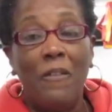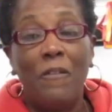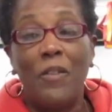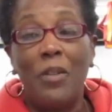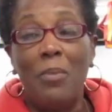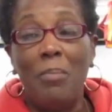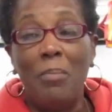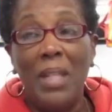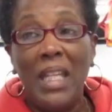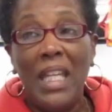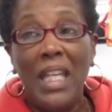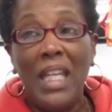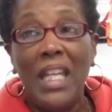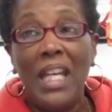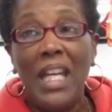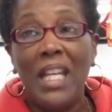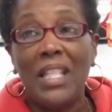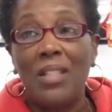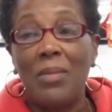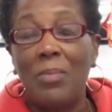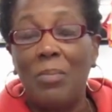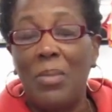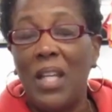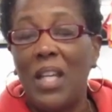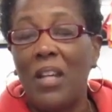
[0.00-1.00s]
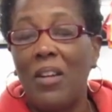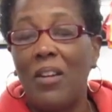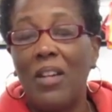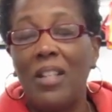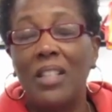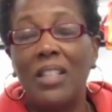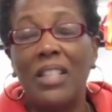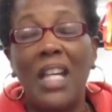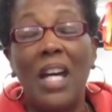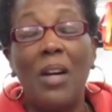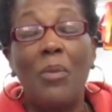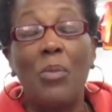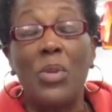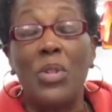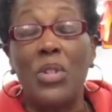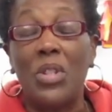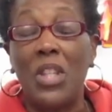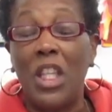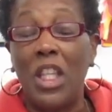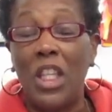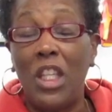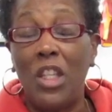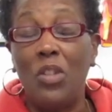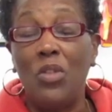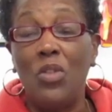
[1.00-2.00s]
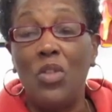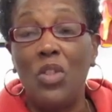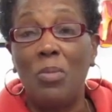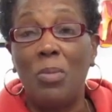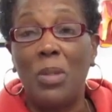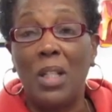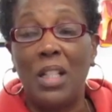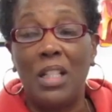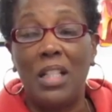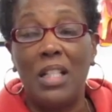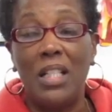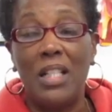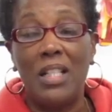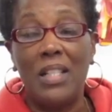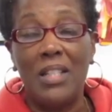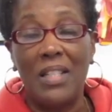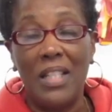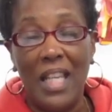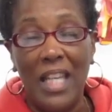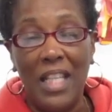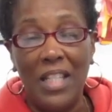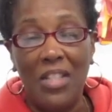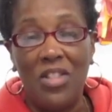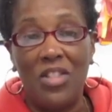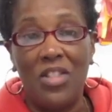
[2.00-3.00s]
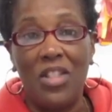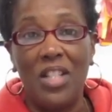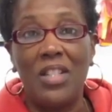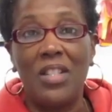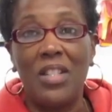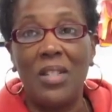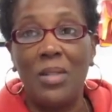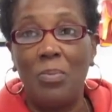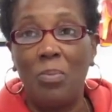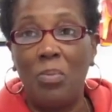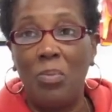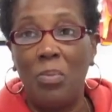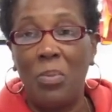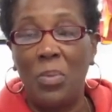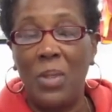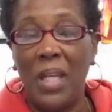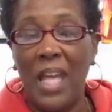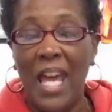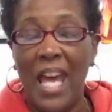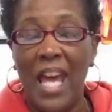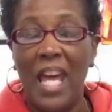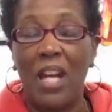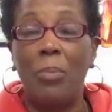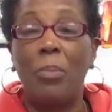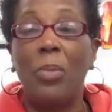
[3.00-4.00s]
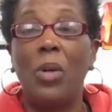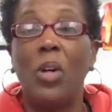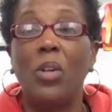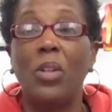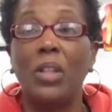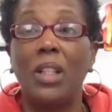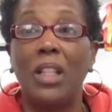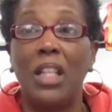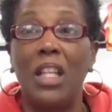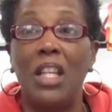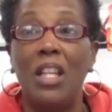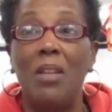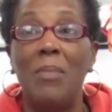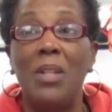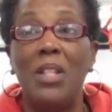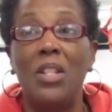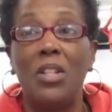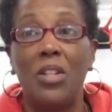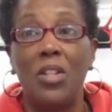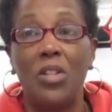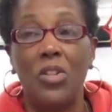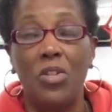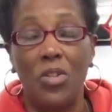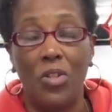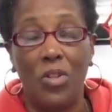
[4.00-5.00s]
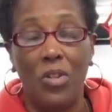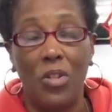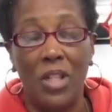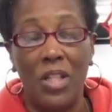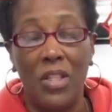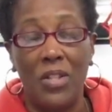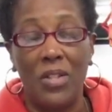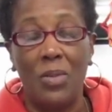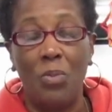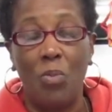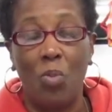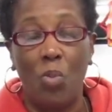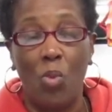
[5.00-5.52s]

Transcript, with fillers: for me as a parent, that was huge because it just catapulted him into the journalist